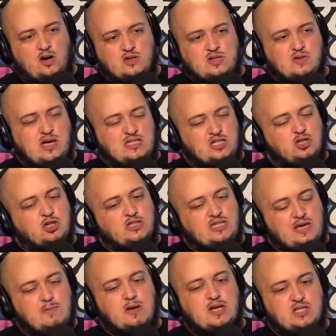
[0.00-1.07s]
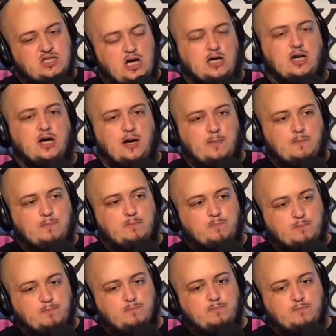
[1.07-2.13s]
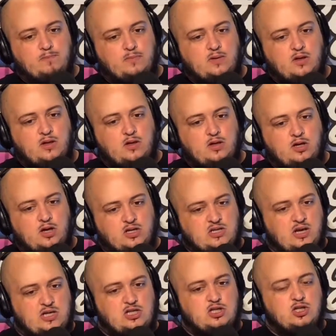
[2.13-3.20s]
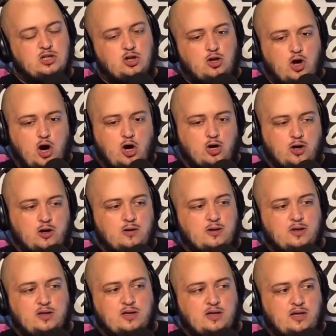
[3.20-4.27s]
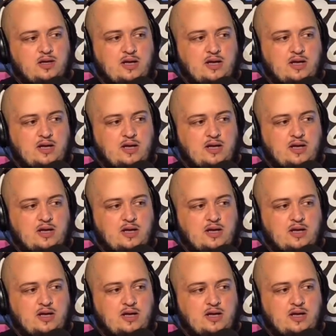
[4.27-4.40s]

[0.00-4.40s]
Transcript: Sometimes a little deeper than suck it up. Sometimes it's a little harder.